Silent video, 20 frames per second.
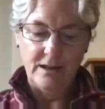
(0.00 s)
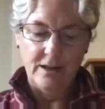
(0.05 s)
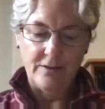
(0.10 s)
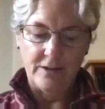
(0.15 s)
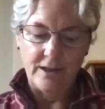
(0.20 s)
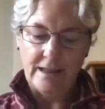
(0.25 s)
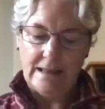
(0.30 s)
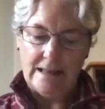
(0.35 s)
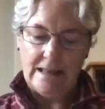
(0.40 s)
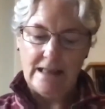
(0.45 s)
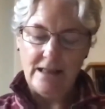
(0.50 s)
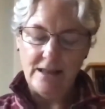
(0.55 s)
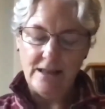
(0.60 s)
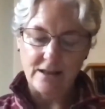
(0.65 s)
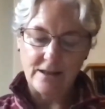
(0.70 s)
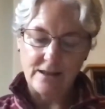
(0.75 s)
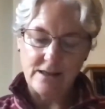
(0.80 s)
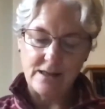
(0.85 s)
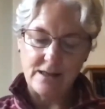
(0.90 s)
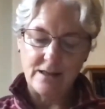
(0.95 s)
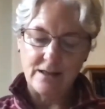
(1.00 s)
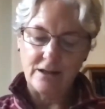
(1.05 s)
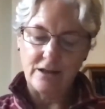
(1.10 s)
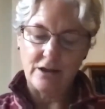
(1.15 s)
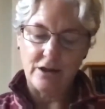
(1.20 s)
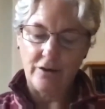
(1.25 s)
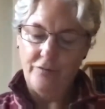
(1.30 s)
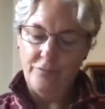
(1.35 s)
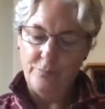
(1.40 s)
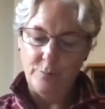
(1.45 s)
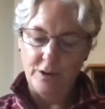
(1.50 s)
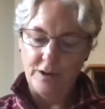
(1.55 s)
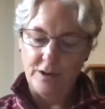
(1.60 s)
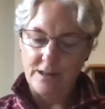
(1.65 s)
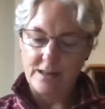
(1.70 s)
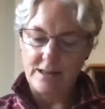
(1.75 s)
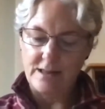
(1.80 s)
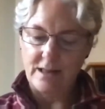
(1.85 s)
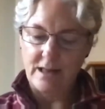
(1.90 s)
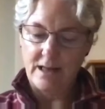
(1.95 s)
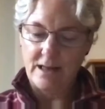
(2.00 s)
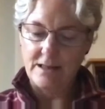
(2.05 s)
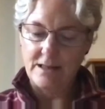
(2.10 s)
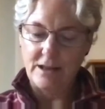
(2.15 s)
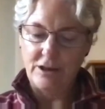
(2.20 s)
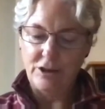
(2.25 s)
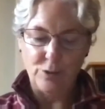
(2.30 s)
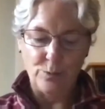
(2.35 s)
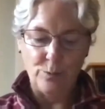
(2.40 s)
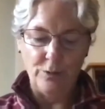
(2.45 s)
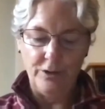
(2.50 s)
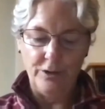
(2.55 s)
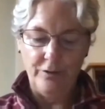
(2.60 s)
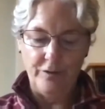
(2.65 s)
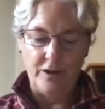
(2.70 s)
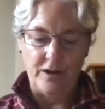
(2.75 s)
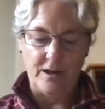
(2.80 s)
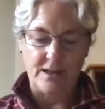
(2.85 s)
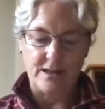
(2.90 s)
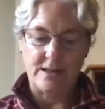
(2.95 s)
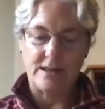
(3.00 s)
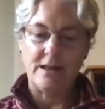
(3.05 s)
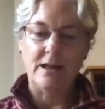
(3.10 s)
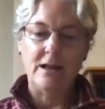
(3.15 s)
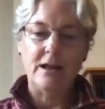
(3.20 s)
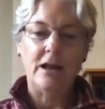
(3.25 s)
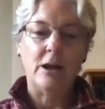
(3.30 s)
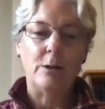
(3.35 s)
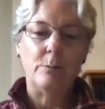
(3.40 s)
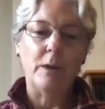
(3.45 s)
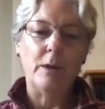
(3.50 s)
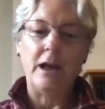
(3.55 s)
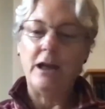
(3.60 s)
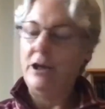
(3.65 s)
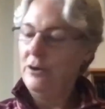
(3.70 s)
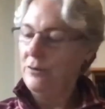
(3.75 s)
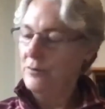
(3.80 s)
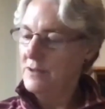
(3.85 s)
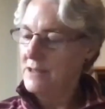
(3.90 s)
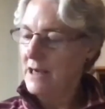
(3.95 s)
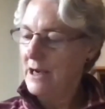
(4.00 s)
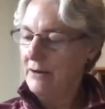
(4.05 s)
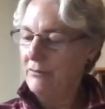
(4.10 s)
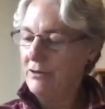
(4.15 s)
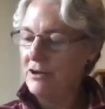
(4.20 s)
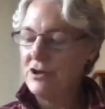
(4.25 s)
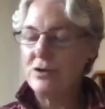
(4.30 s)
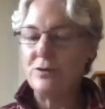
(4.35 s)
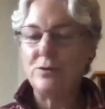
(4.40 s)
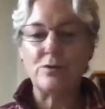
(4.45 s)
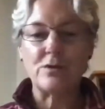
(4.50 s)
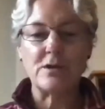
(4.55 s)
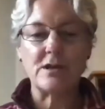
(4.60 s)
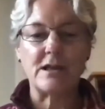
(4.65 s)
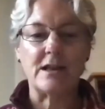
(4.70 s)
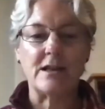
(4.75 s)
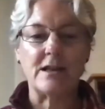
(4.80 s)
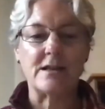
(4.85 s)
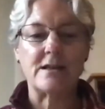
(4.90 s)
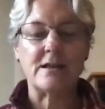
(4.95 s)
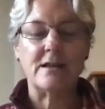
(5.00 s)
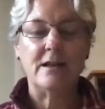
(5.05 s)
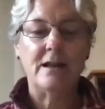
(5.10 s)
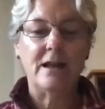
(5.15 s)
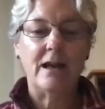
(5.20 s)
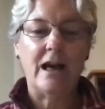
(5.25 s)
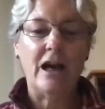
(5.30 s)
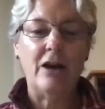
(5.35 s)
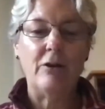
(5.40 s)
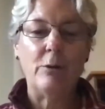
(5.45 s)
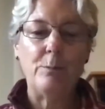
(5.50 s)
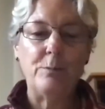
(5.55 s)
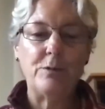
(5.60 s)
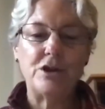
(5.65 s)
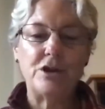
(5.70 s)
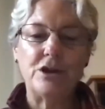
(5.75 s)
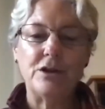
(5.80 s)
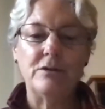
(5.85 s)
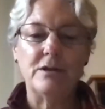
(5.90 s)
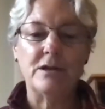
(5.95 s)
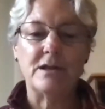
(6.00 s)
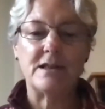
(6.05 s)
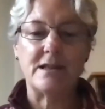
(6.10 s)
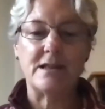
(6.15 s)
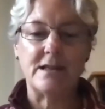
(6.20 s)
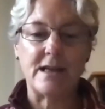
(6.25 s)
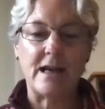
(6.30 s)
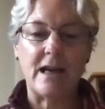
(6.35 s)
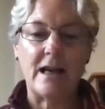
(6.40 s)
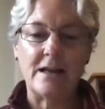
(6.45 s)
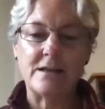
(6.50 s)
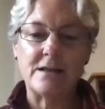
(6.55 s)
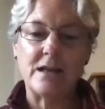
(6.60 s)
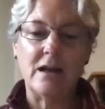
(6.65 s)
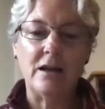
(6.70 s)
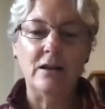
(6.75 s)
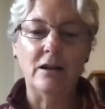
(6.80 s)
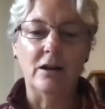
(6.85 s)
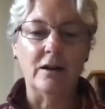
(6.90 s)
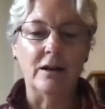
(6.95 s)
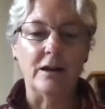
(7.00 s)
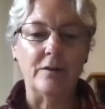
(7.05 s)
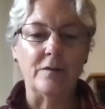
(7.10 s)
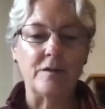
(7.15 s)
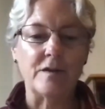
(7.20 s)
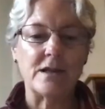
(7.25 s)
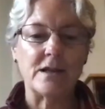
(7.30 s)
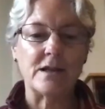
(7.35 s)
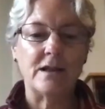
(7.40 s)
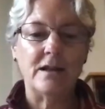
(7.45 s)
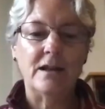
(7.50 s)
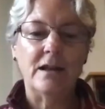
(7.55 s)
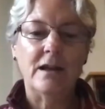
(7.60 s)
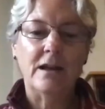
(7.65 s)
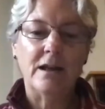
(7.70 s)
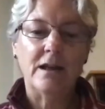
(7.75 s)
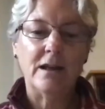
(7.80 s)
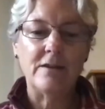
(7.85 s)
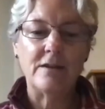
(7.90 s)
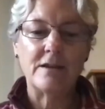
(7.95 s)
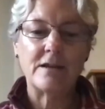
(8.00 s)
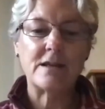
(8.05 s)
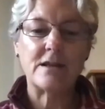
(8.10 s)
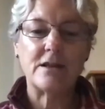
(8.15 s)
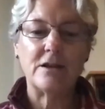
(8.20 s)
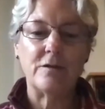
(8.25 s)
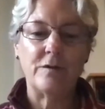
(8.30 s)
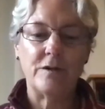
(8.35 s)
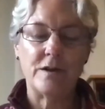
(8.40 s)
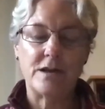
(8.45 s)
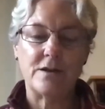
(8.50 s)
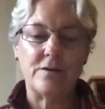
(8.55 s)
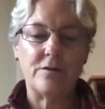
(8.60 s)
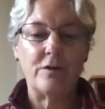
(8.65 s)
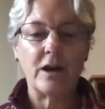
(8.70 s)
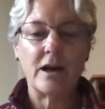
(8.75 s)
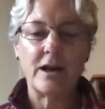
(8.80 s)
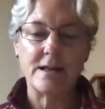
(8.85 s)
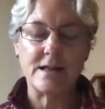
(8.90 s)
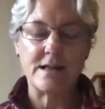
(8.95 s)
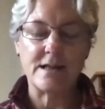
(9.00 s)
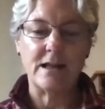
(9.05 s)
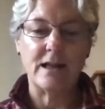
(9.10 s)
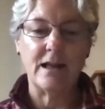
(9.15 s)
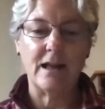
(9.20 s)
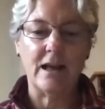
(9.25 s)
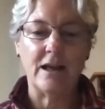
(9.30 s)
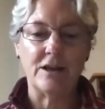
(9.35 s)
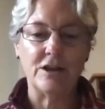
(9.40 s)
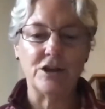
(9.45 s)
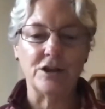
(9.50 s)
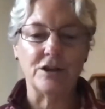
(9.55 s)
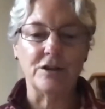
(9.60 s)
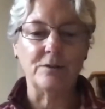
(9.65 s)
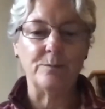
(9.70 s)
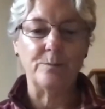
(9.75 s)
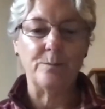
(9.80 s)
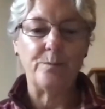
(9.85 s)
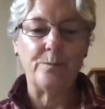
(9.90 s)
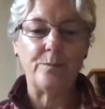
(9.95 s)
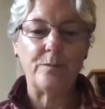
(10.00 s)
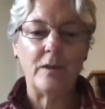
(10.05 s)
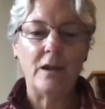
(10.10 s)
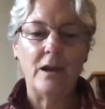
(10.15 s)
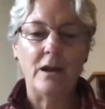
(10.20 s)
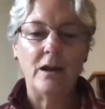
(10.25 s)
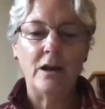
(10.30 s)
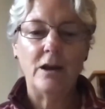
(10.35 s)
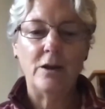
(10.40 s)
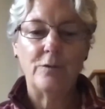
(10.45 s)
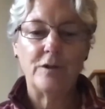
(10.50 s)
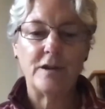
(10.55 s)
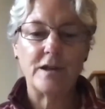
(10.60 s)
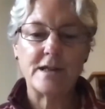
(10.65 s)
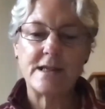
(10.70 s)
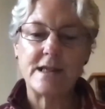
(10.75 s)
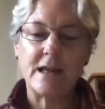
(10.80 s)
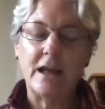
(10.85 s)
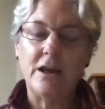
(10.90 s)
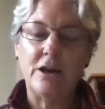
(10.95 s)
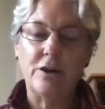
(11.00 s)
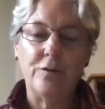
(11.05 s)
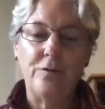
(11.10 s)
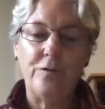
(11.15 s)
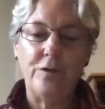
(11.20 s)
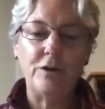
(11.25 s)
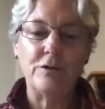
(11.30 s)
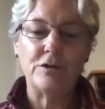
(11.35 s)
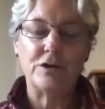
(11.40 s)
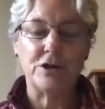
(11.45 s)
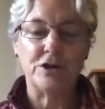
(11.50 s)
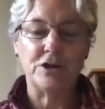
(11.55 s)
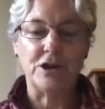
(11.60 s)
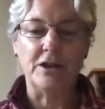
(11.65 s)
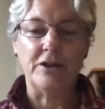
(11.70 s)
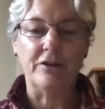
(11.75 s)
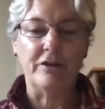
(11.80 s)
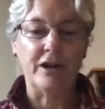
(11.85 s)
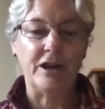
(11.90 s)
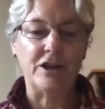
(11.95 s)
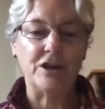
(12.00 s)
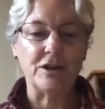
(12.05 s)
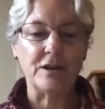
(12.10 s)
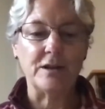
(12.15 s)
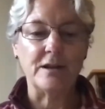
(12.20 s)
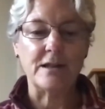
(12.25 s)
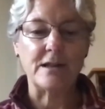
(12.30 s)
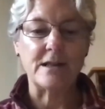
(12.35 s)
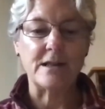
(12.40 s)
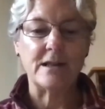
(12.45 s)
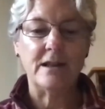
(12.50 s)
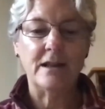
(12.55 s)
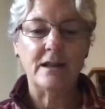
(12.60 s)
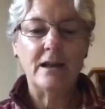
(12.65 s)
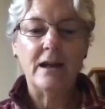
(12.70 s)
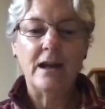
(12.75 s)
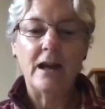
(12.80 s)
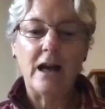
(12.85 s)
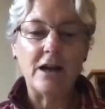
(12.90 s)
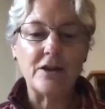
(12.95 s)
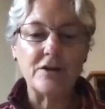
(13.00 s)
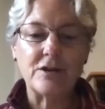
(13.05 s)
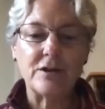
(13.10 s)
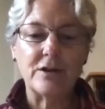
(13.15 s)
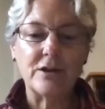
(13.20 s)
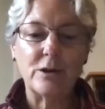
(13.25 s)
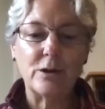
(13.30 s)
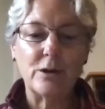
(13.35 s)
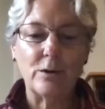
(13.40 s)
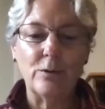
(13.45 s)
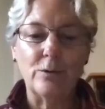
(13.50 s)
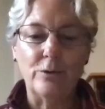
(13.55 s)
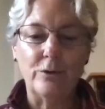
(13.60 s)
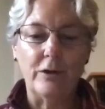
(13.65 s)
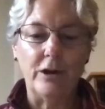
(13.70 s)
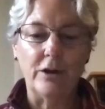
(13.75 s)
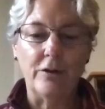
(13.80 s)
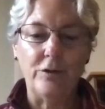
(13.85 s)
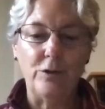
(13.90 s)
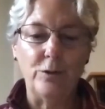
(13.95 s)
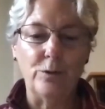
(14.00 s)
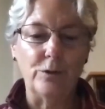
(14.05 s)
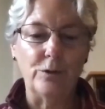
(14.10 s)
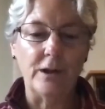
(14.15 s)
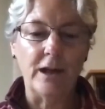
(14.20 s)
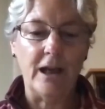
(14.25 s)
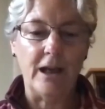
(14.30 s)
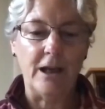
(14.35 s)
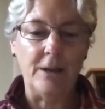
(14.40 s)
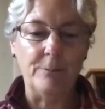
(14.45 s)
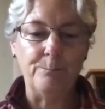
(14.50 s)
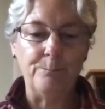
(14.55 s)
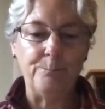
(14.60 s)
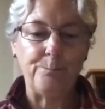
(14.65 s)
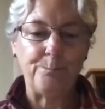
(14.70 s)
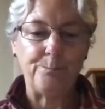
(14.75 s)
that leaders, governments, and each one of us may use our resources, our opportunities, and our lives in the service of reconciliation, for the sake of future generations, and to the glory of your name.